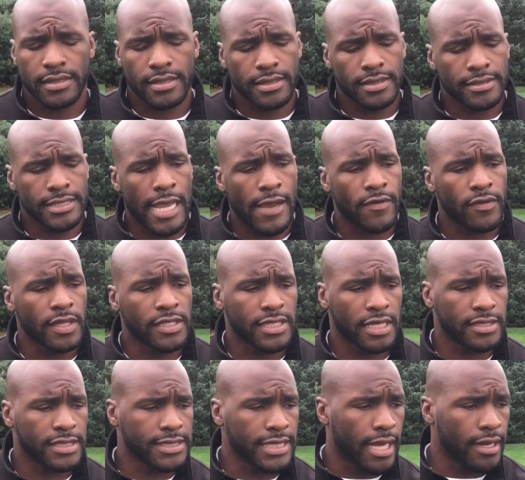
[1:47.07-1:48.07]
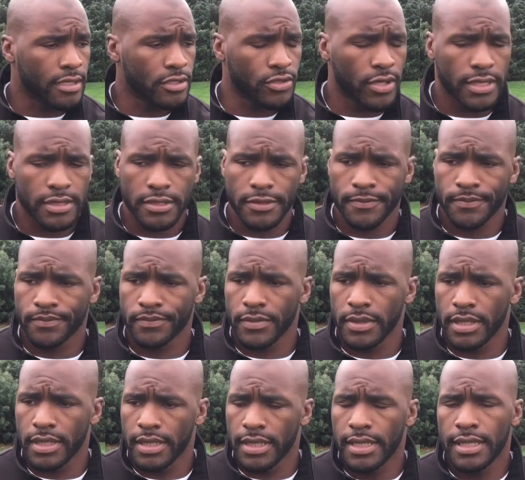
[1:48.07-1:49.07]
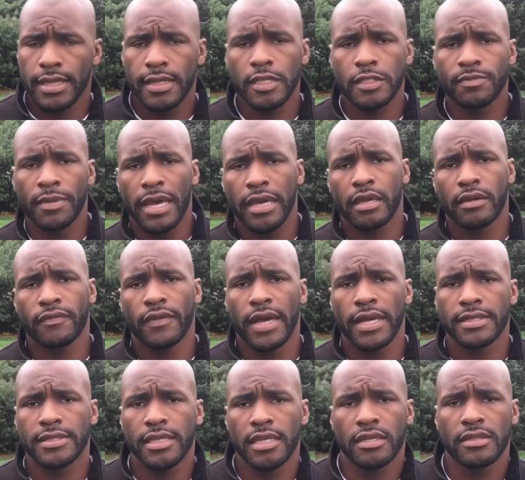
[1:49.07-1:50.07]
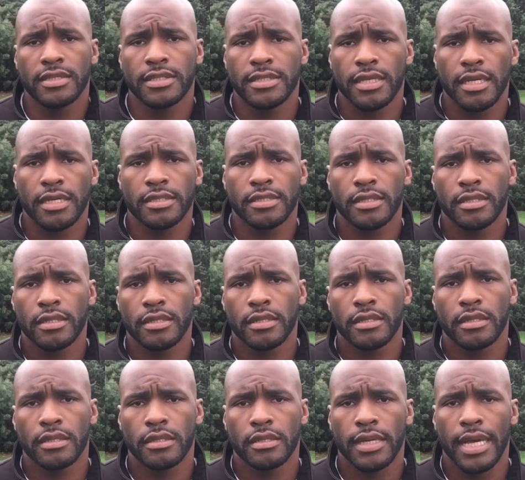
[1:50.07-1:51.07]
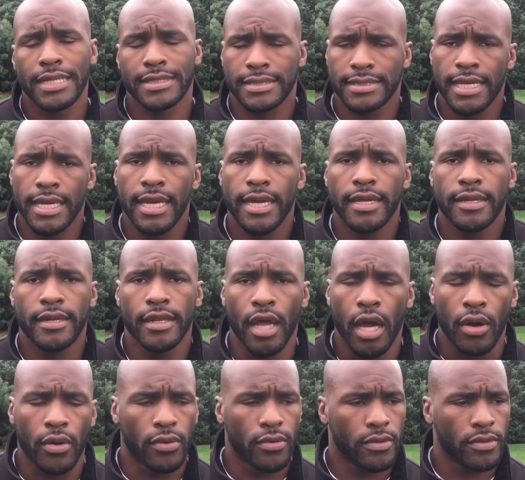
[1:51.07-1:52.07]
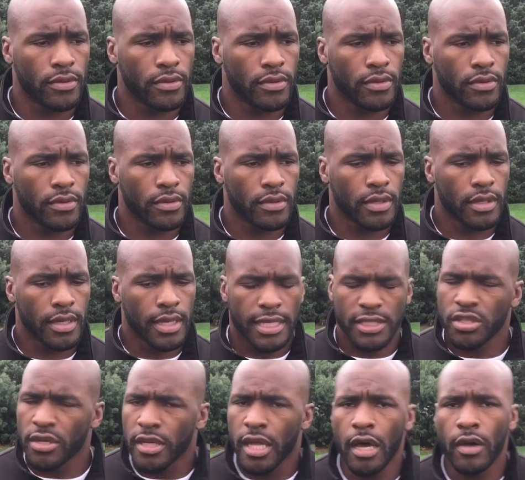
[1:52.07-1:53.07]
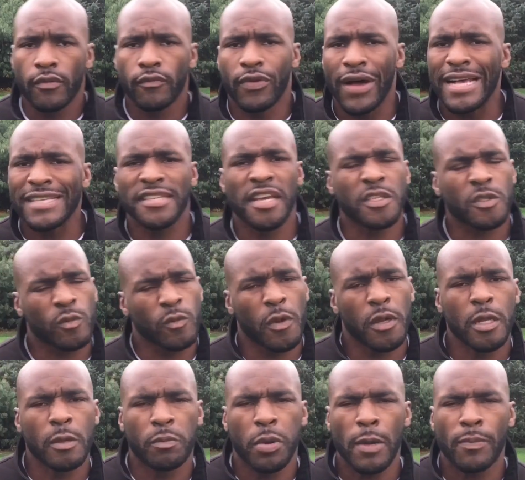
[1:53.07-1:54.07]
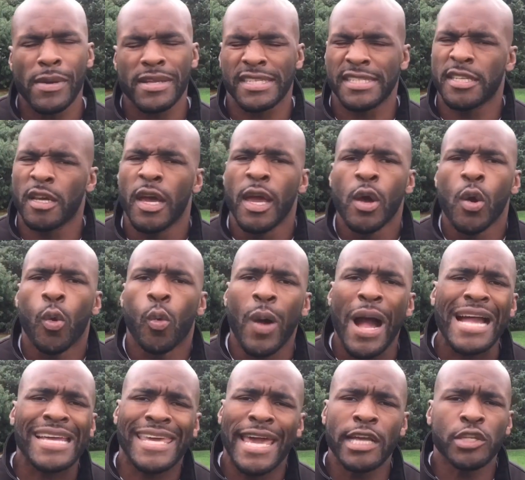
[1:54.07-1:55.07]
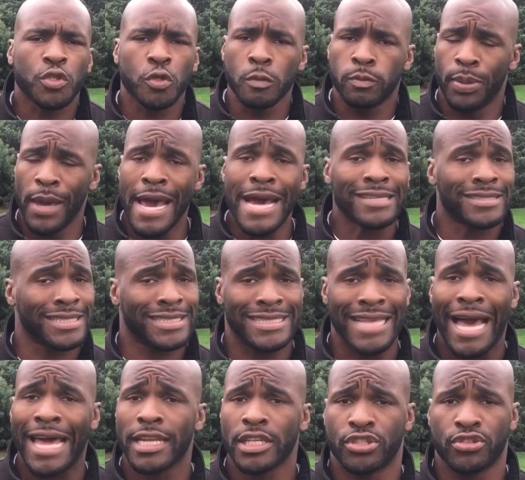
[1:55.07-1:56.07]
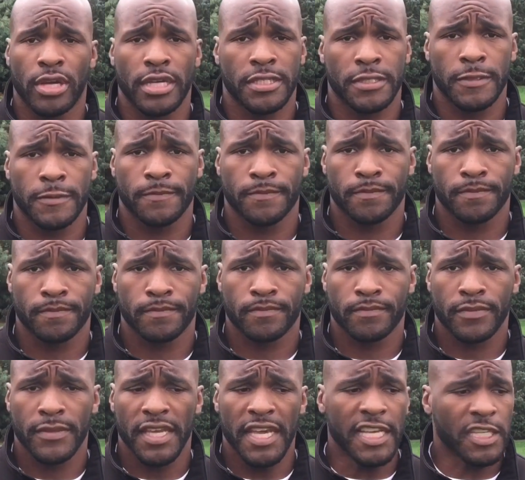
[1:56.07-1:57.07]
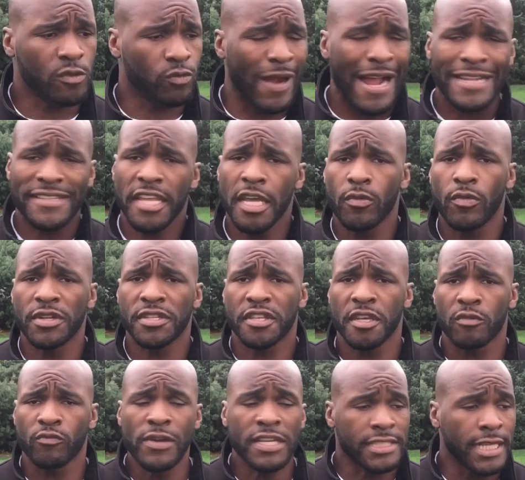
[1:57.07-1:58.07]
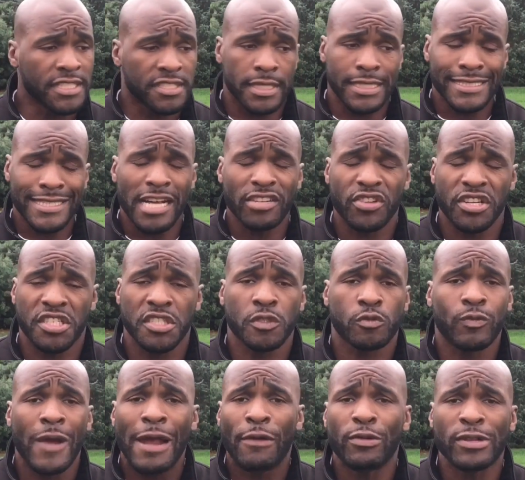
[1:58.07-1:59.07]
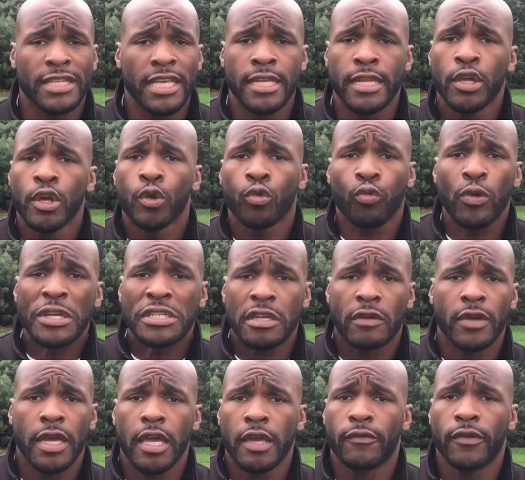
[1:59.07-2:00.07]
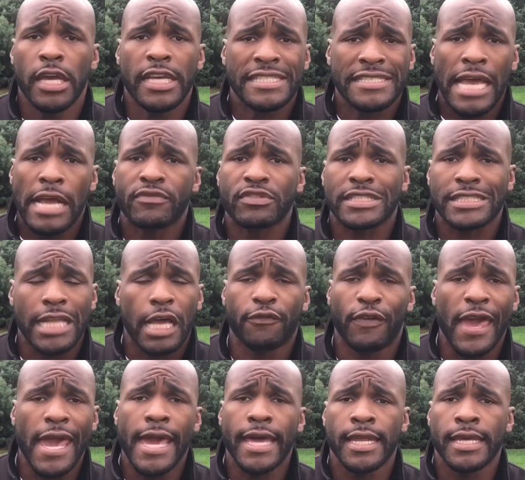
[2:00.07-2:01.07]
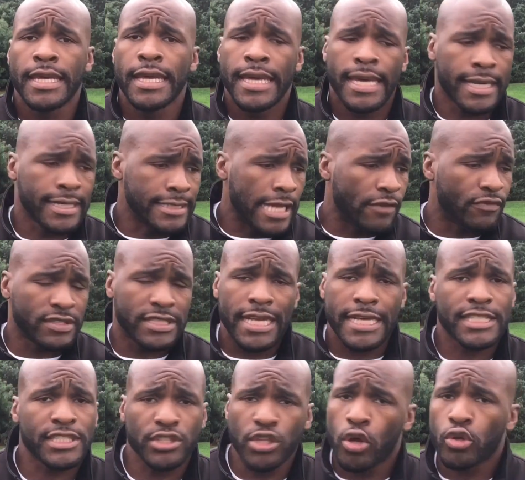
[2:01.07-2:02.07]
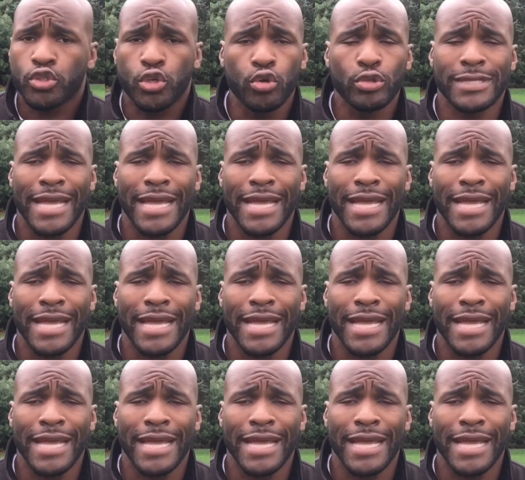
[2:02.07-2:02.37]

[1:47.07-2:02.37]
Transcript: And Xavier looks at the salad dressing, looks back at Vonziel, and he says, I said no. So now Vonzel's really perplexed. He said, why can't you pass the salad dressing? It's right there within reach. Listen, the salad dressing is right within reach of Xavier's left hand. And, and Xavier says no two